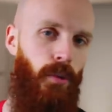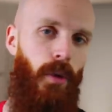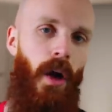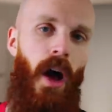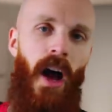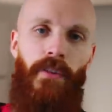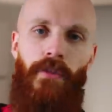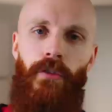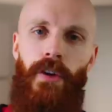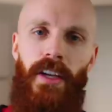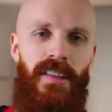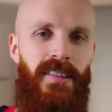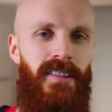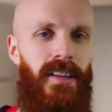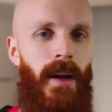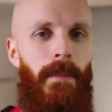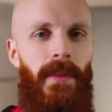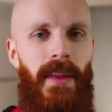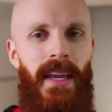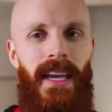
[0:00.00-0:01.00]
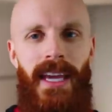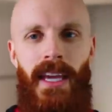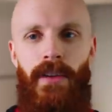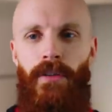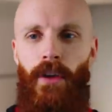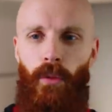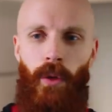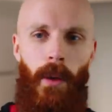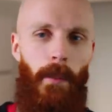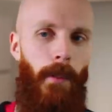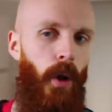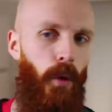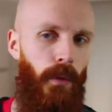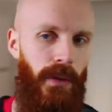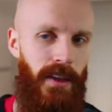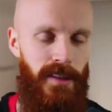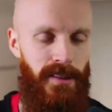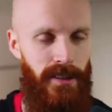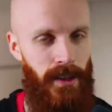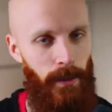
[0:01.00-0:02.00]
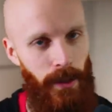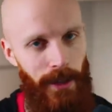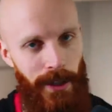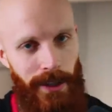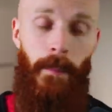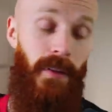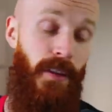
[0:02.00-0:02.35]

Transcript: were offering something even remotely similar.